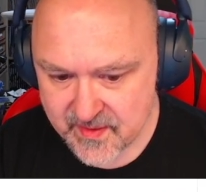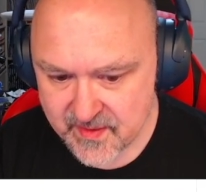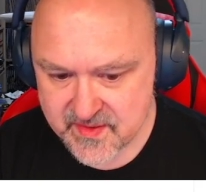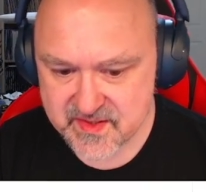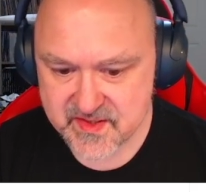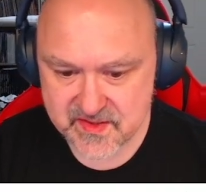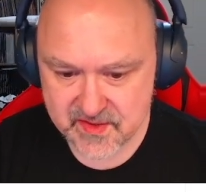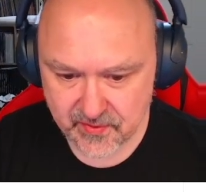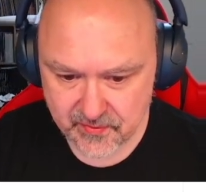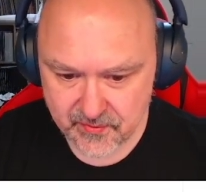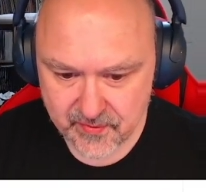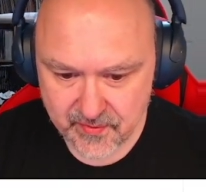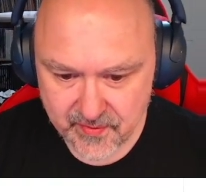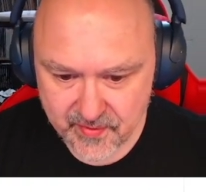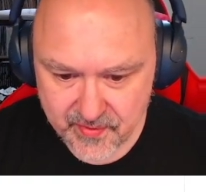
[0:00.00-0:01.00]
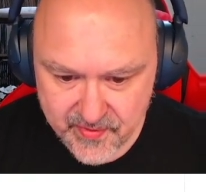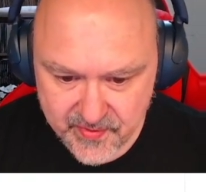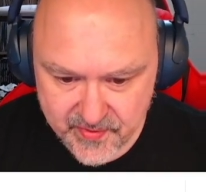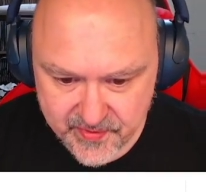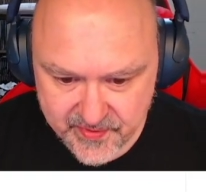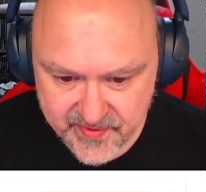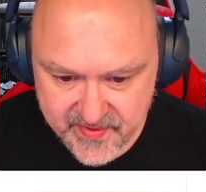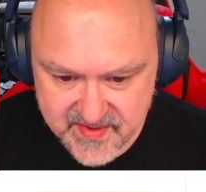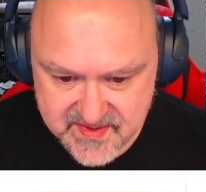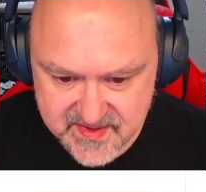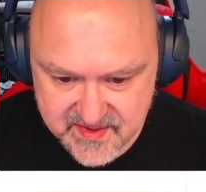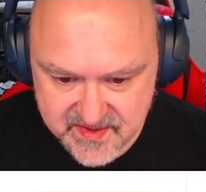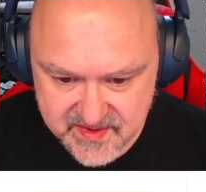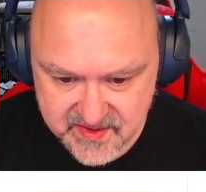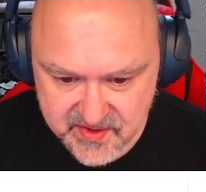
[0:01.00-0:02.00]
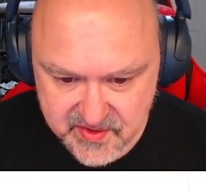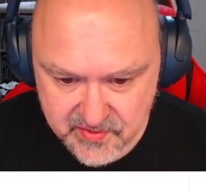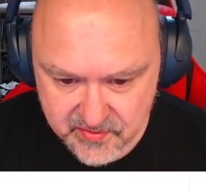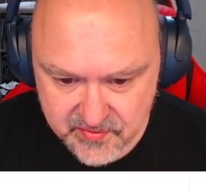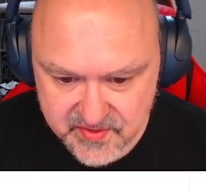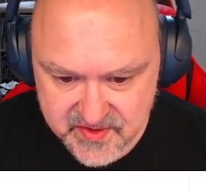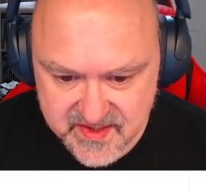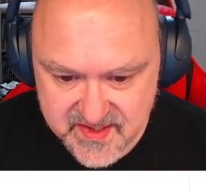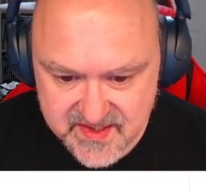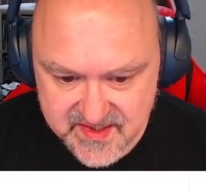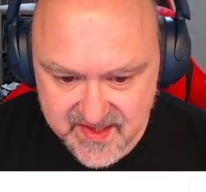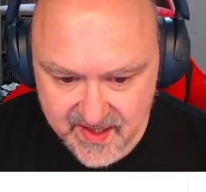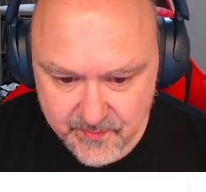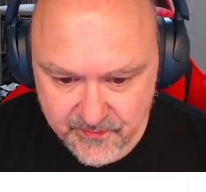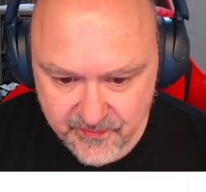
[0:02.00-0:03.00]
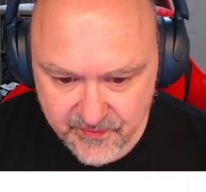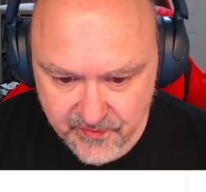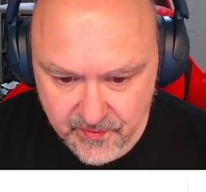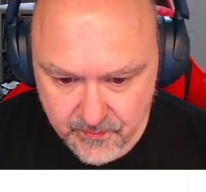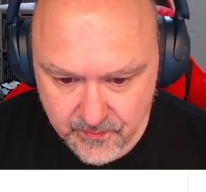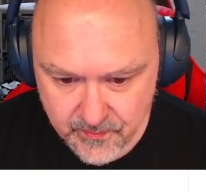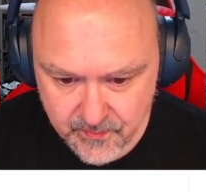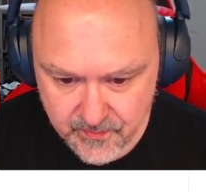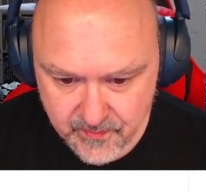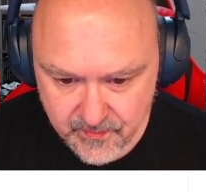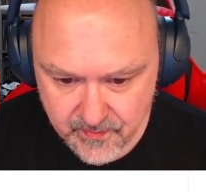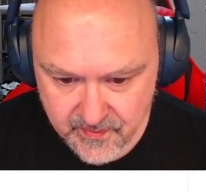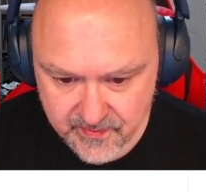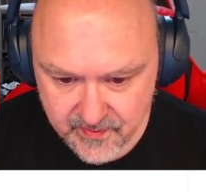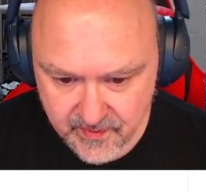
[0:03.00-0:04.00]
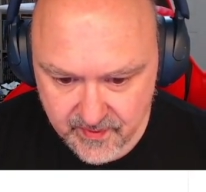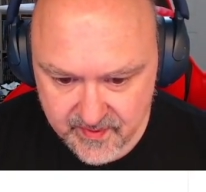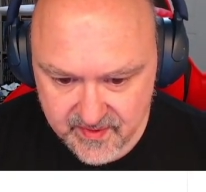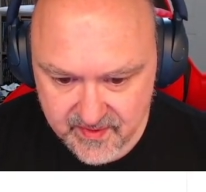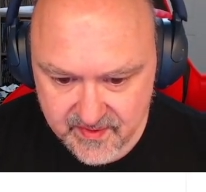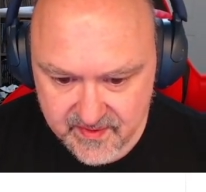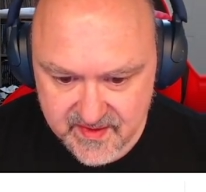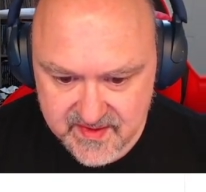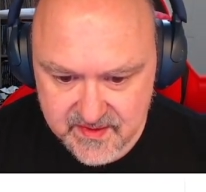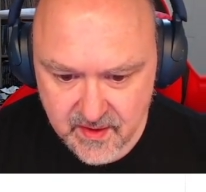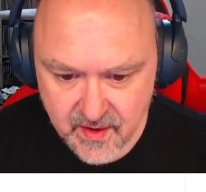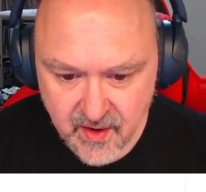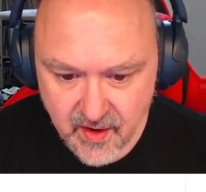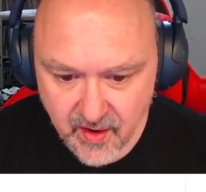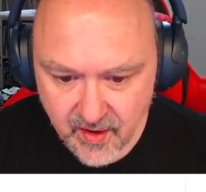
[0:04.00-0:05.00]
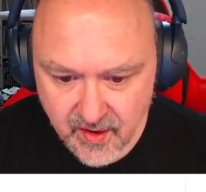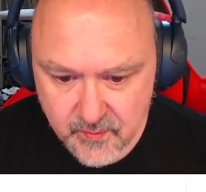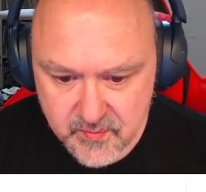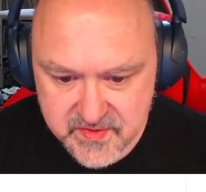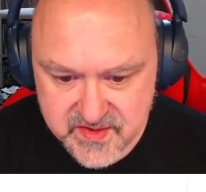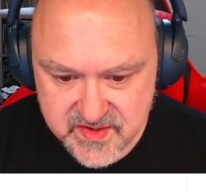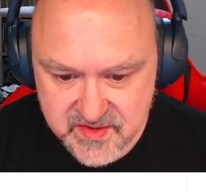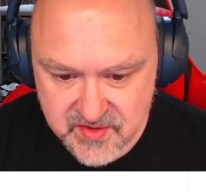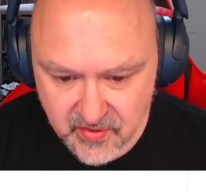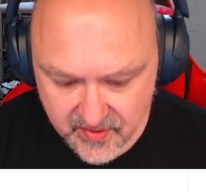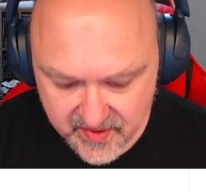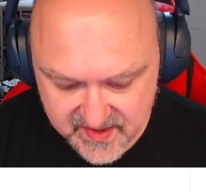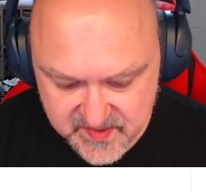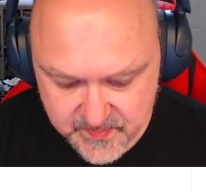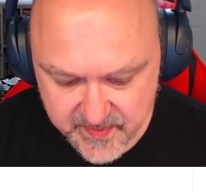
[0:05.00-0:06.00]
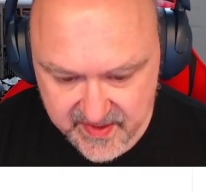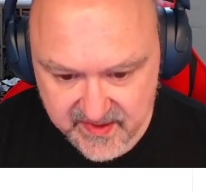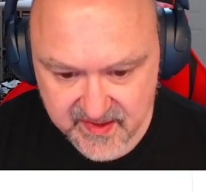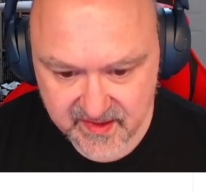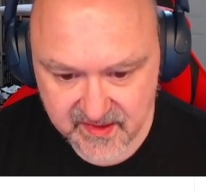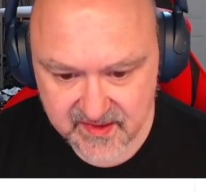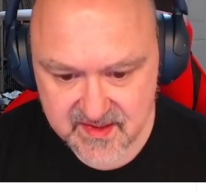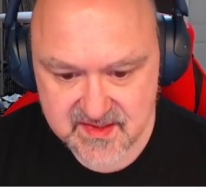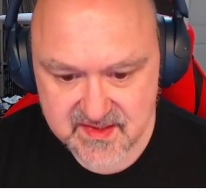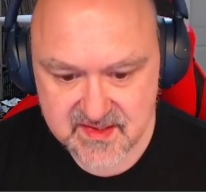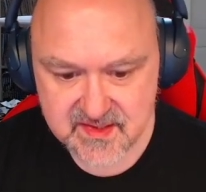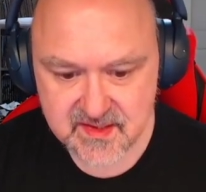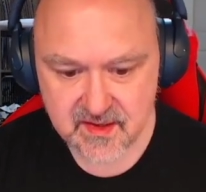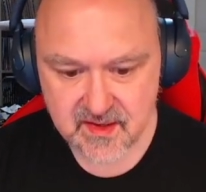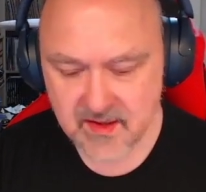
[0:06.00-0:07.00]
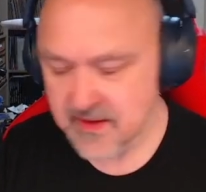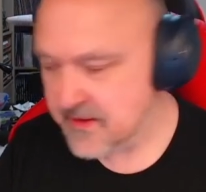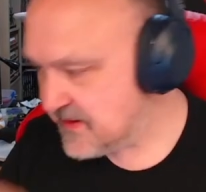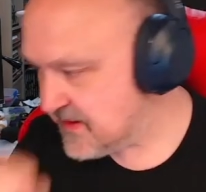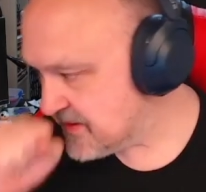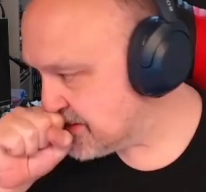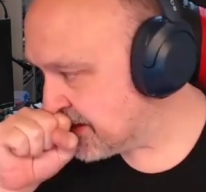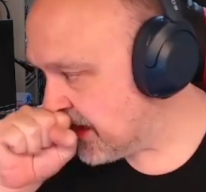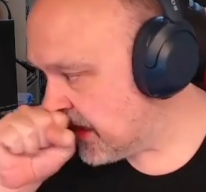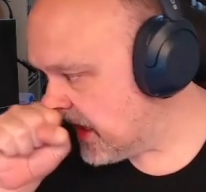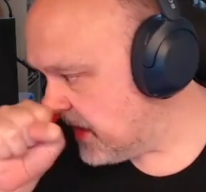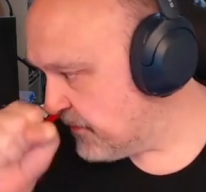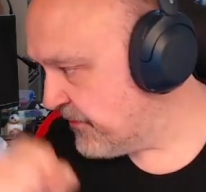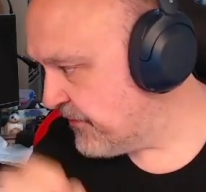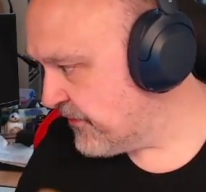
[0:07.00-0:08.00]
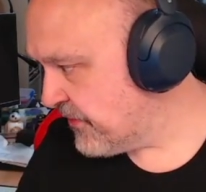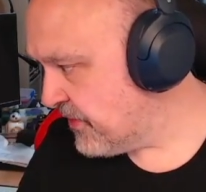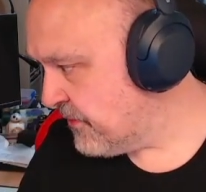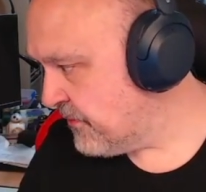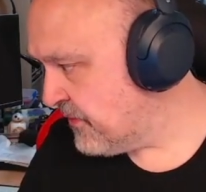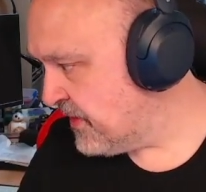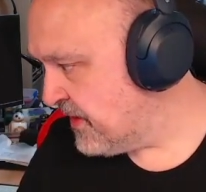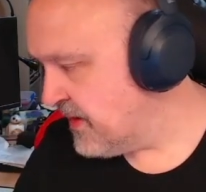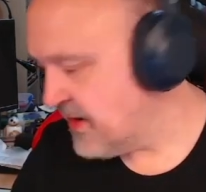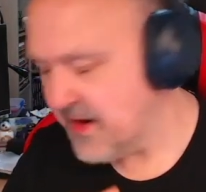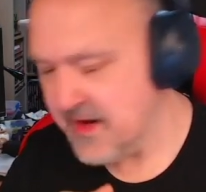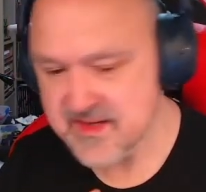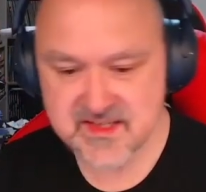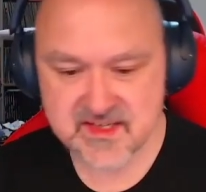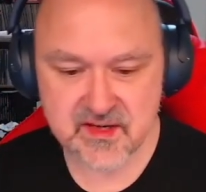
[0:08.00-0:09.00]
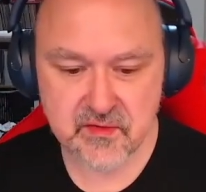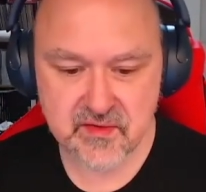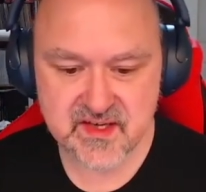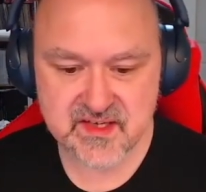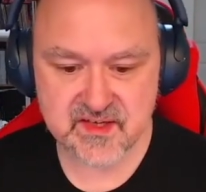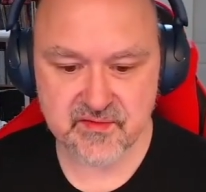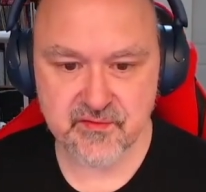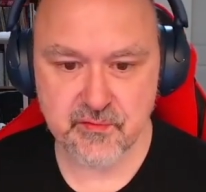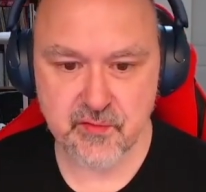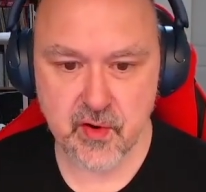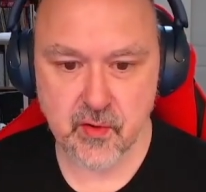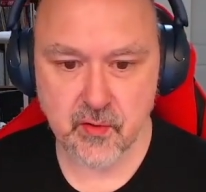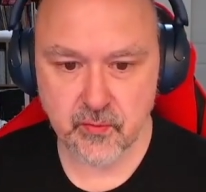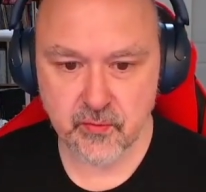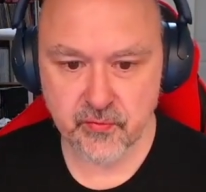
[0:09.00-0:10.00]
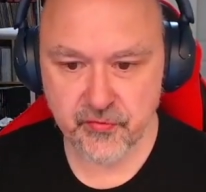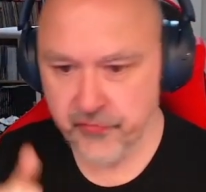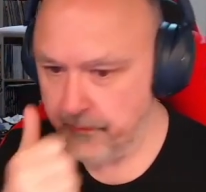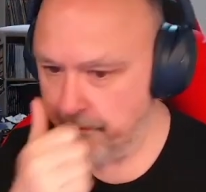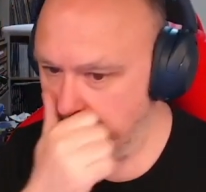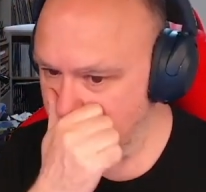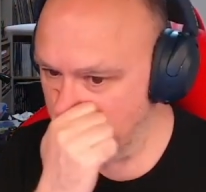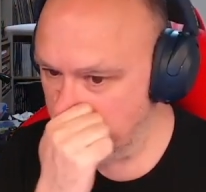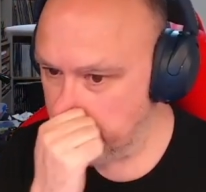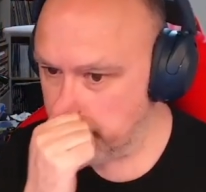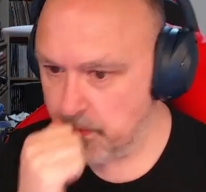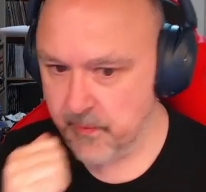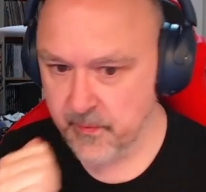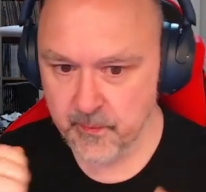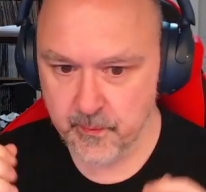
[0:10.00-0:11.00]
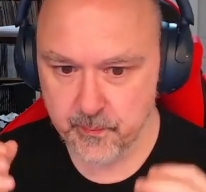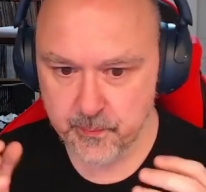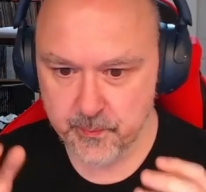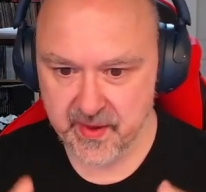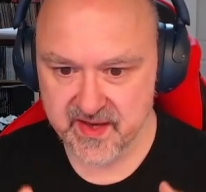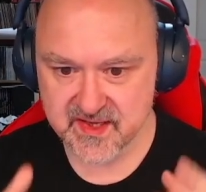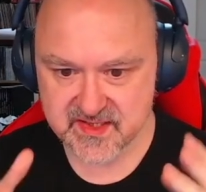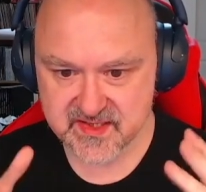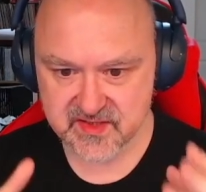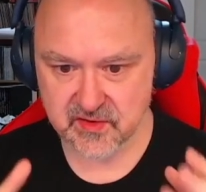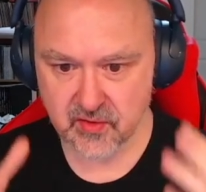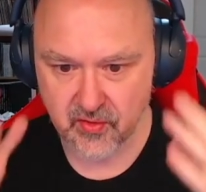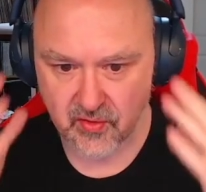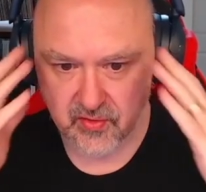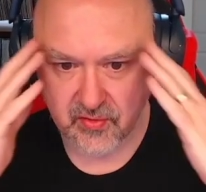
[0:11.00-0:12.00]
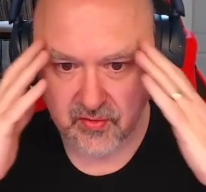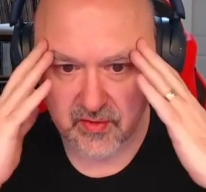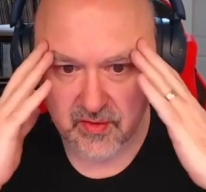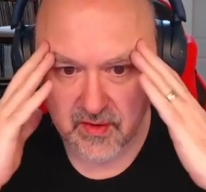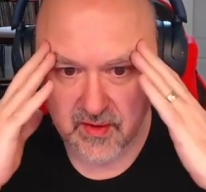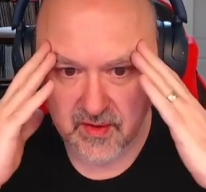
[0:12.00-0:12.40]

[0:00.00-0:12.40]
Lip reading: So this is huge. This came from... I was not expecting this. This came from a series of rolls based on...